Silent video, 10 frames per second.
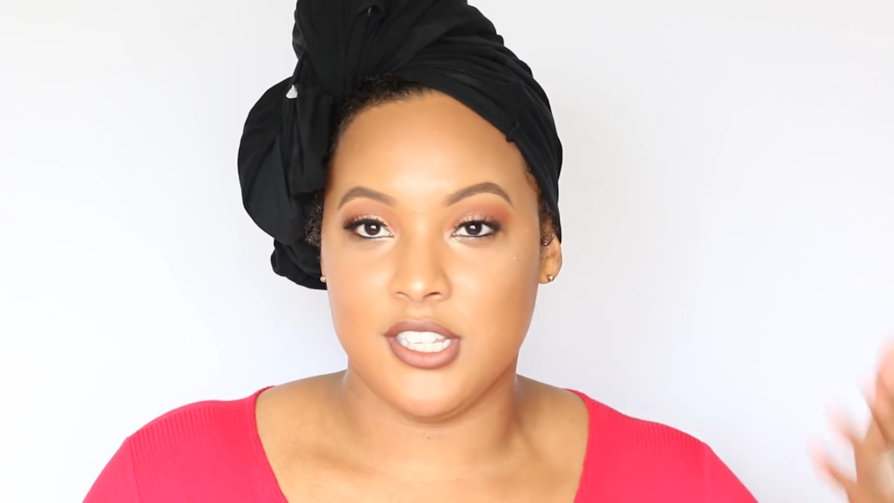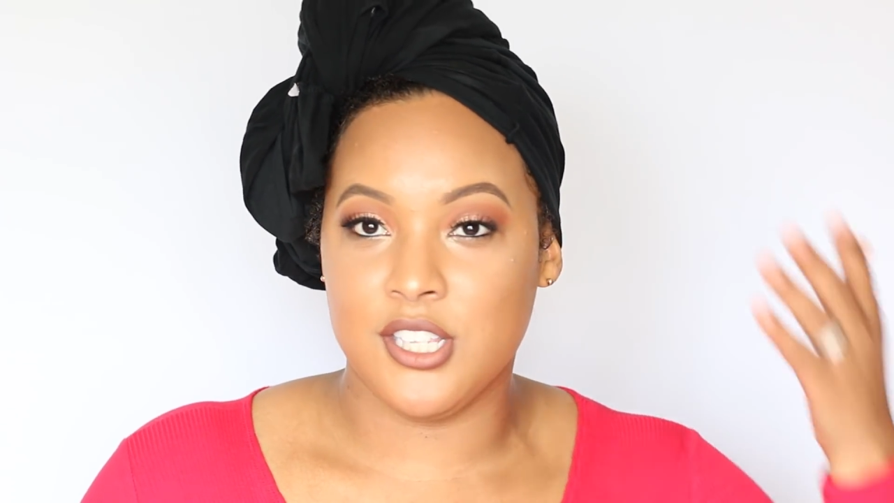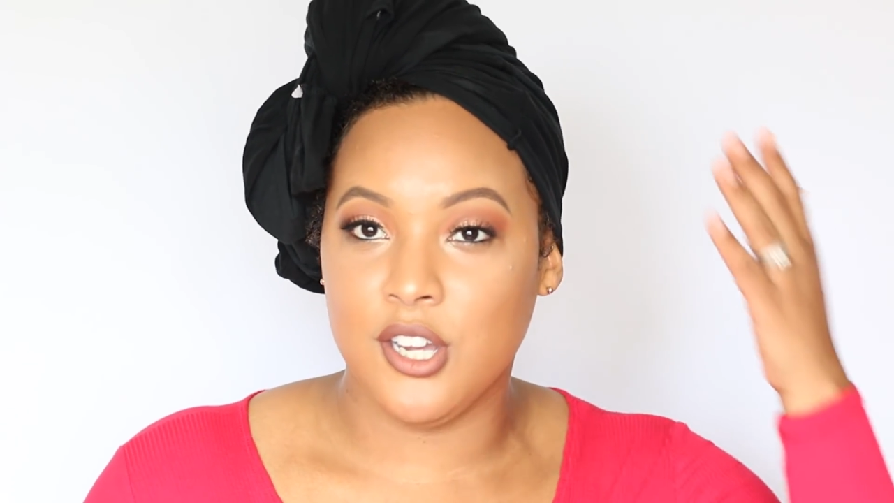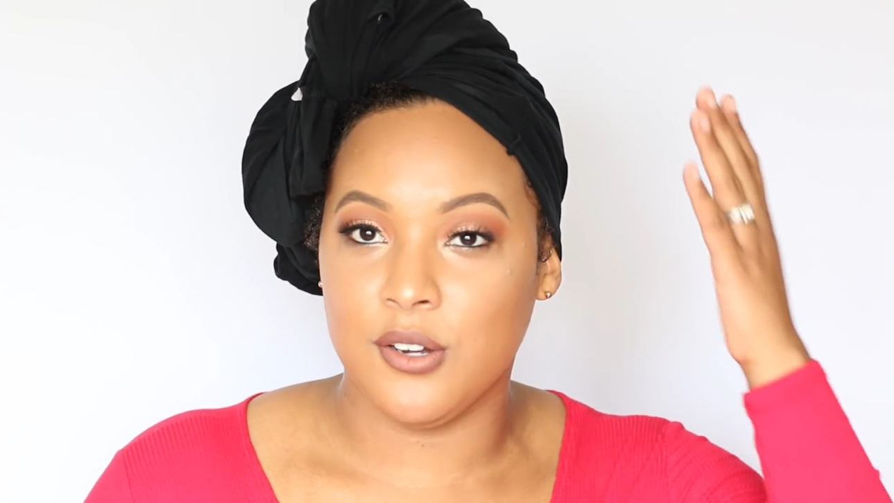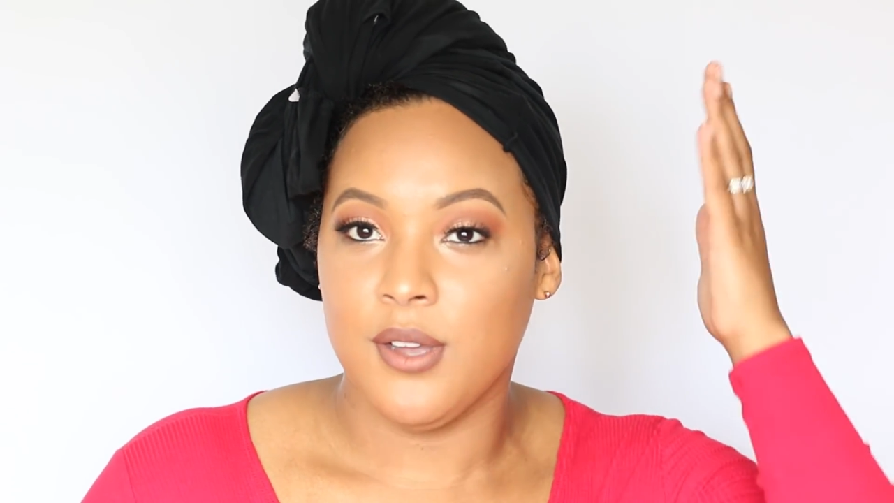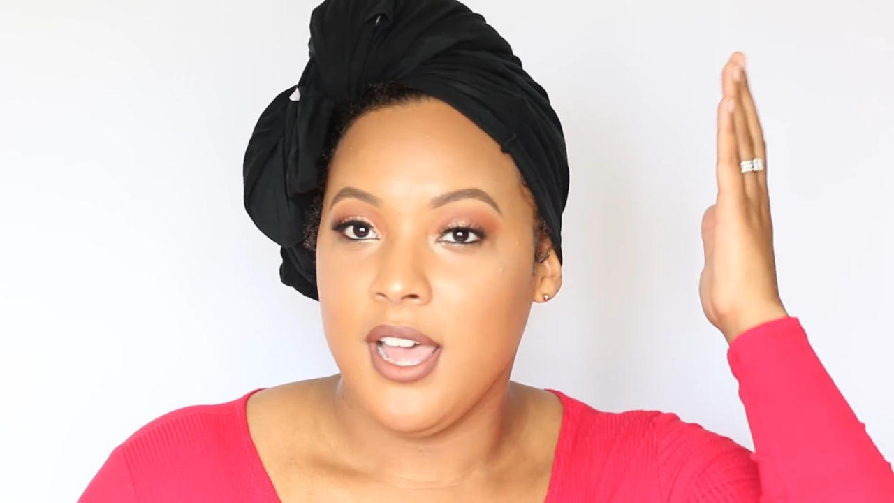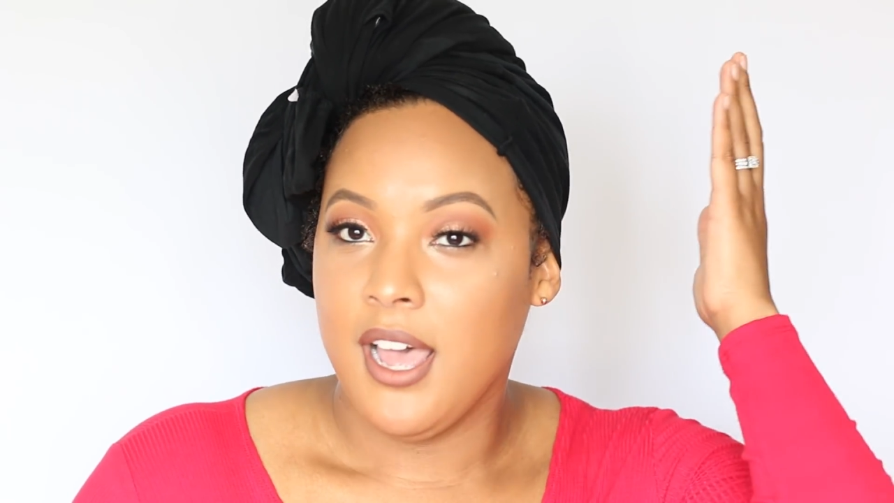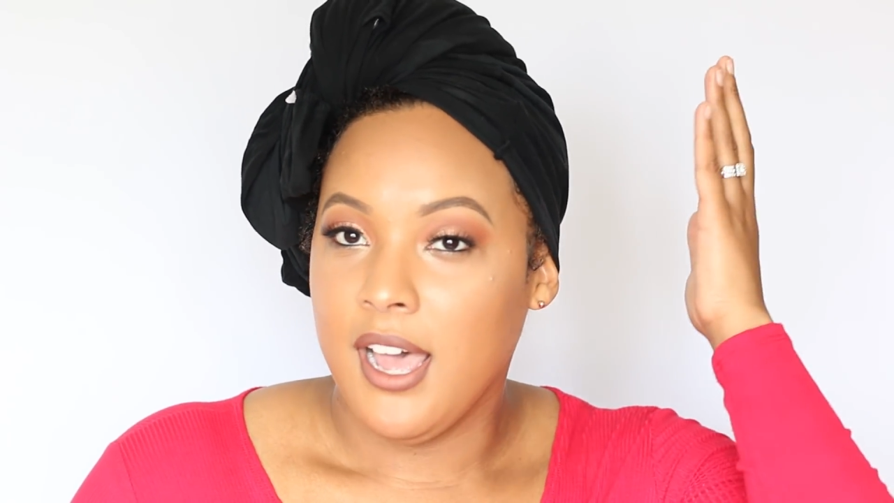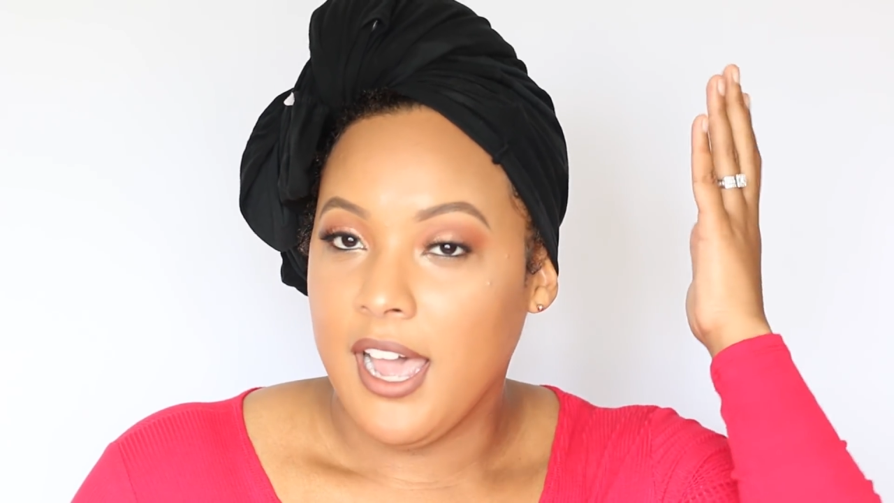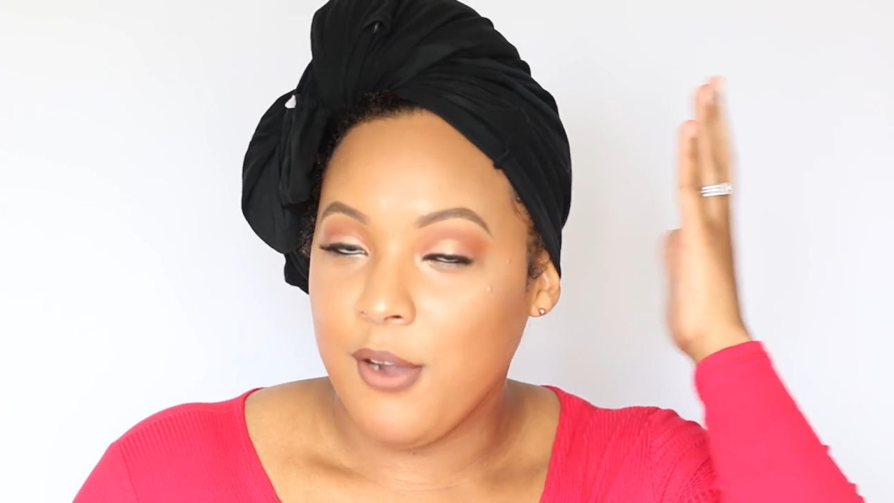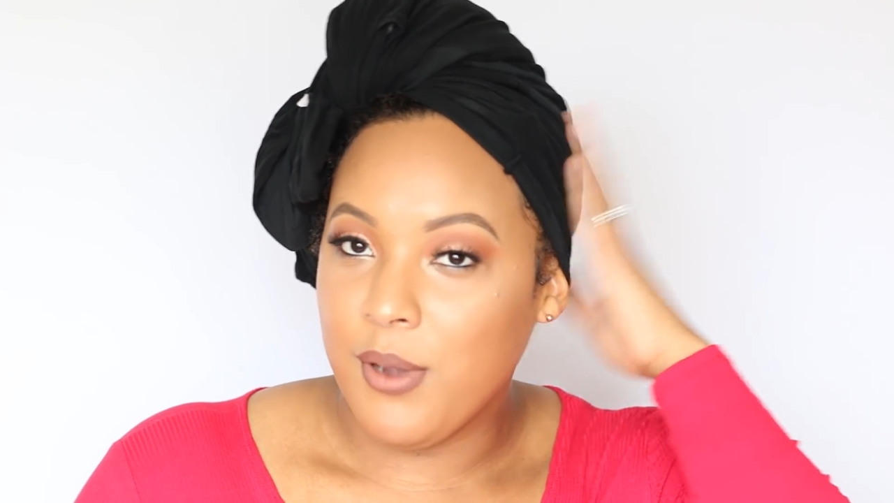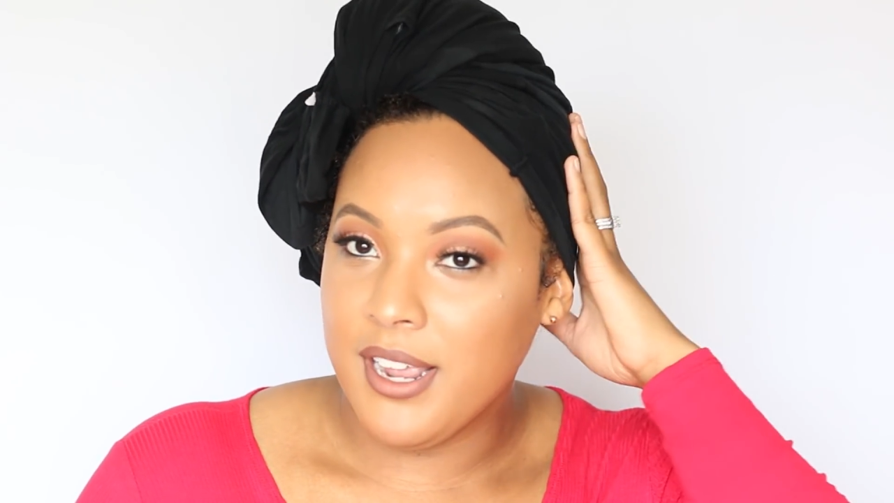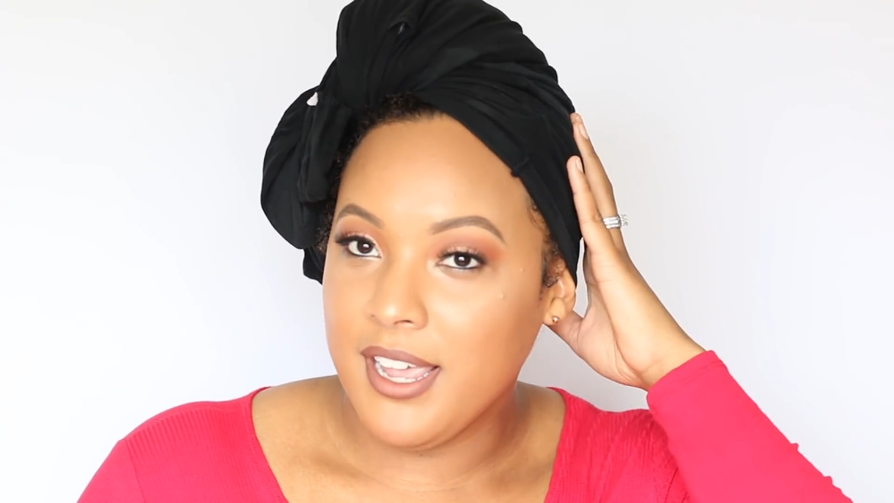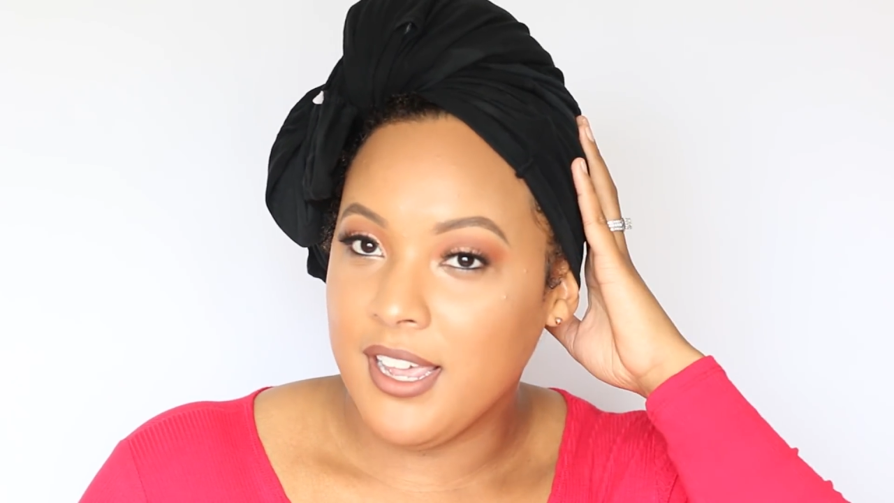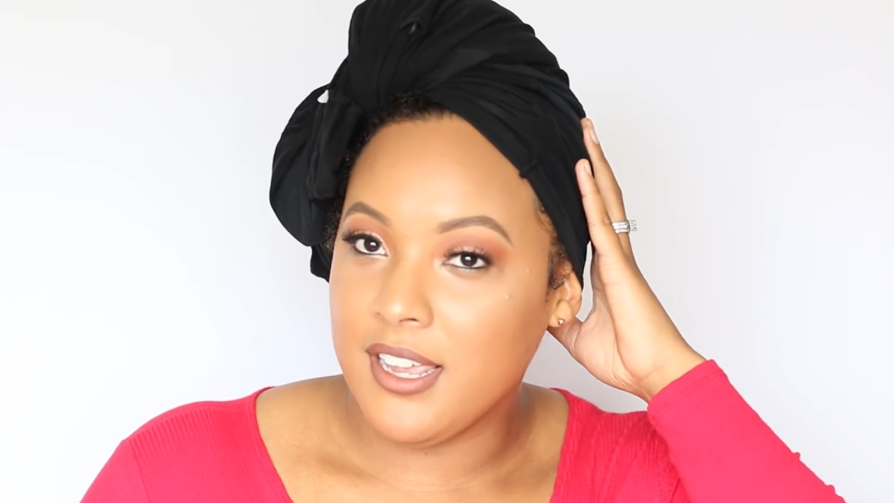So I went
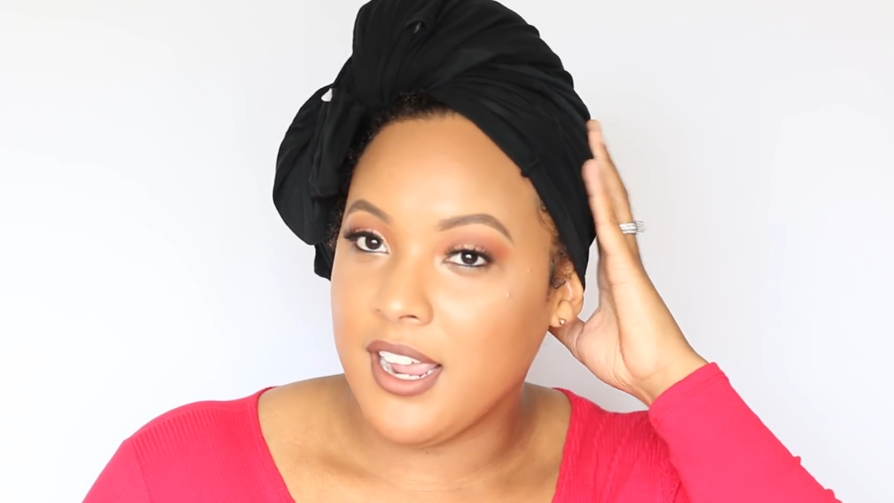ahead